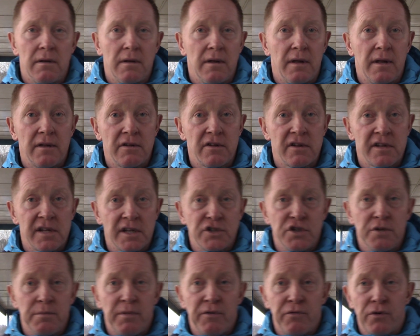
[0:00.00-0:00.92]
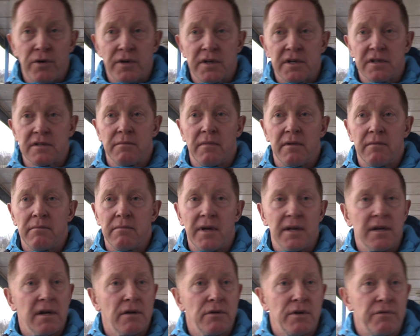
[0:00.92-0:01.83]
As I said to you before, it doesn't
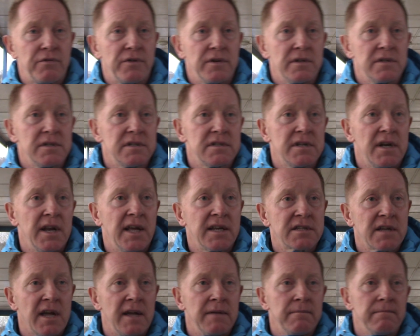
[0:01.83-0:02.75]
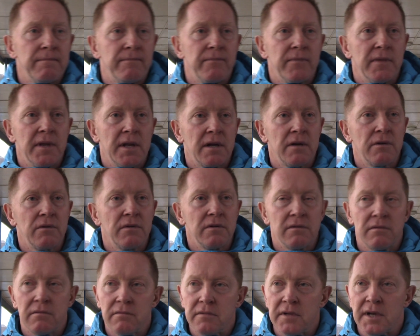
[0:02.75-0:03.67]
make no difference. It's the next game. You know,
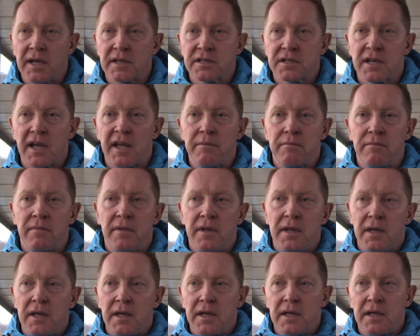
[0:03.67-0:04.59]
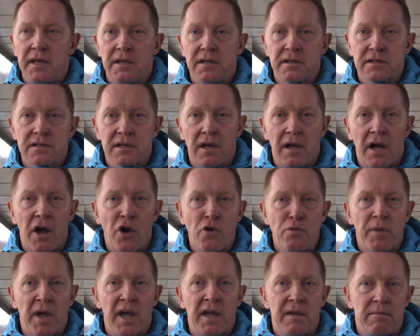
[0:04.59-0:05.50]
the next game is a
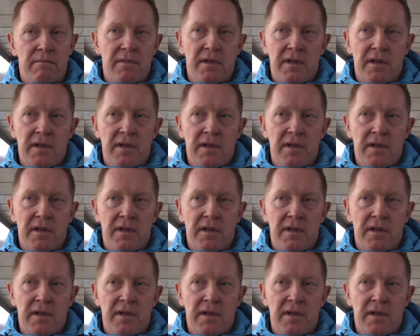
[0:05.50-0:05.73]
home game.